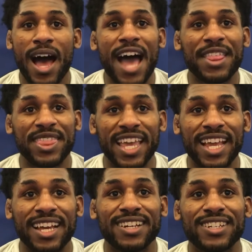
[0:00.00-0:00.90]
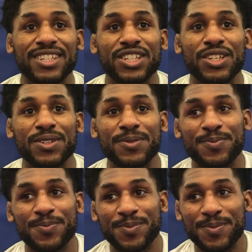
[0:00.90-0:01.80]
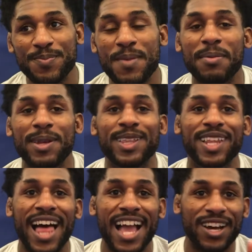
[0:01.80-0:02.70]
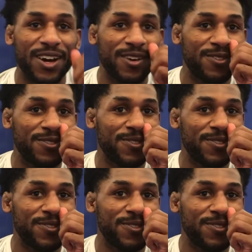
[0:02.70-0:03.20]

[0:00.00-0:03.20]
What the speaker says: I think maybe the lack of,